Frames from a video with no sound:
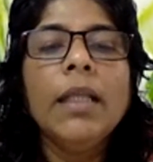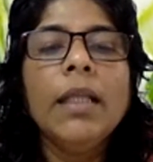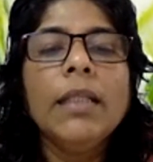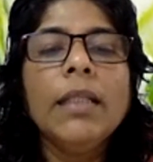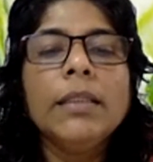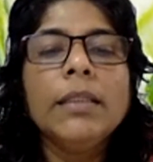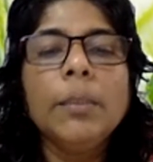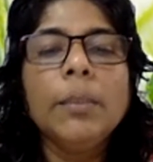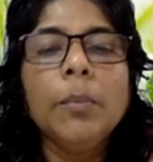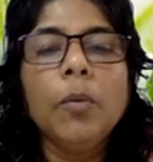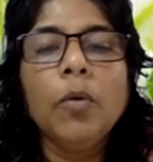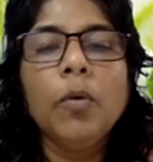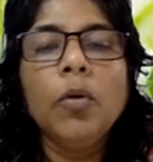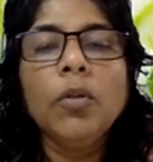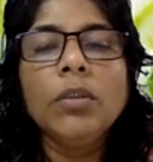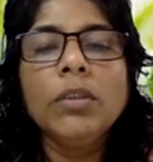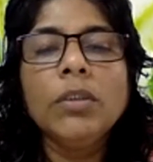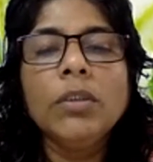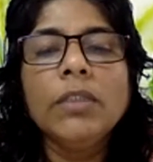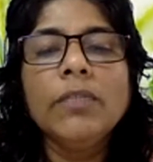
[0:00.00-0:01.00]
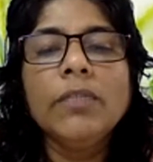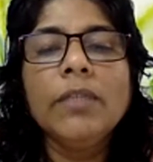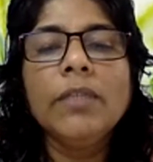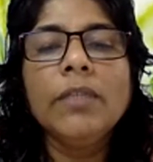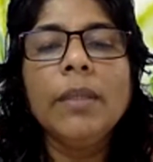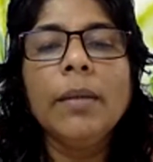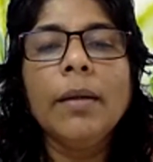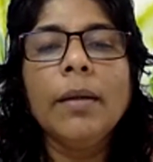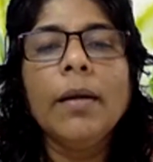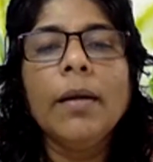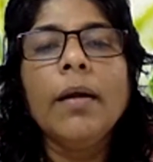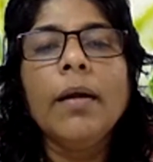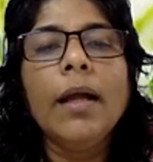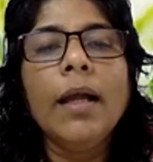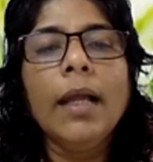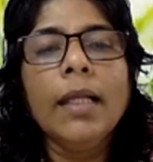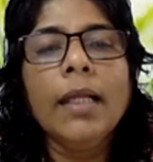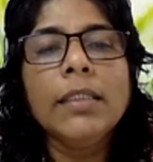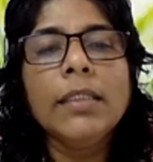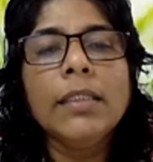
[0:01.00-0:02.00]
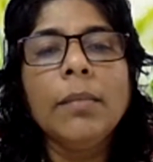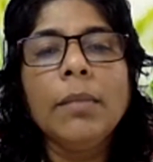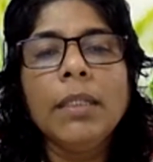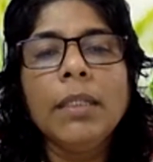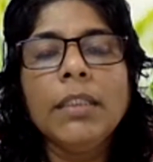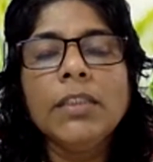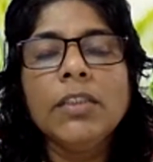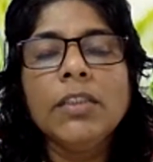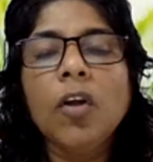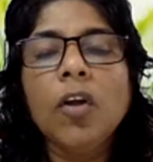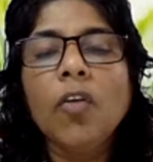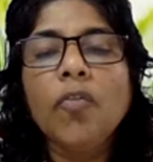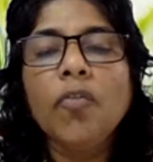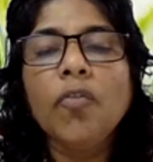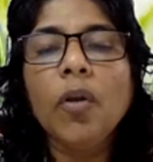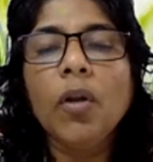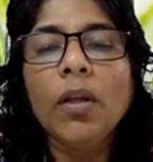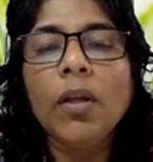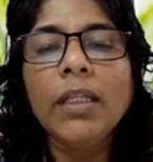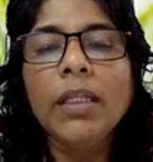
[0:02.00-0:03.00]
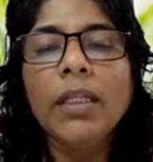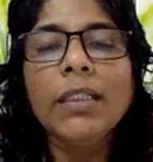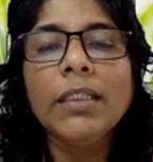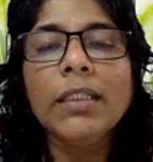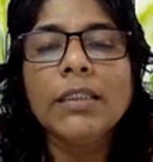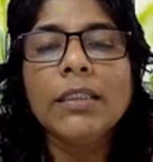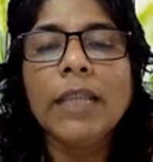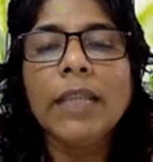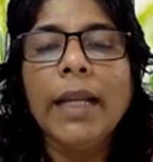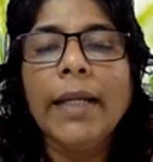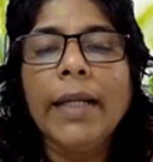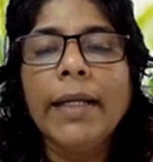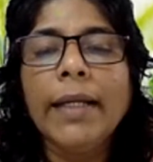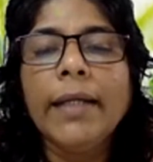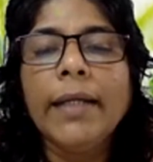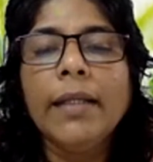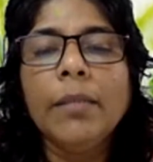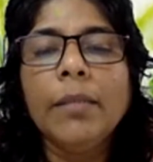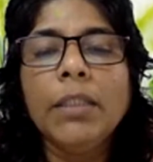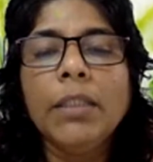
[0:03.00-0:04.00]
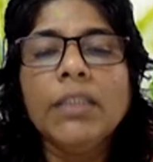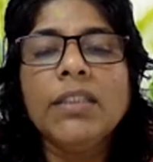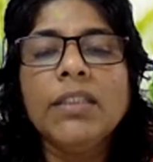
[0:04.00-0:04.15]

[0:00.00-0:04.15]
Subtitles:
Suppose if the examiner is not following the standard limits,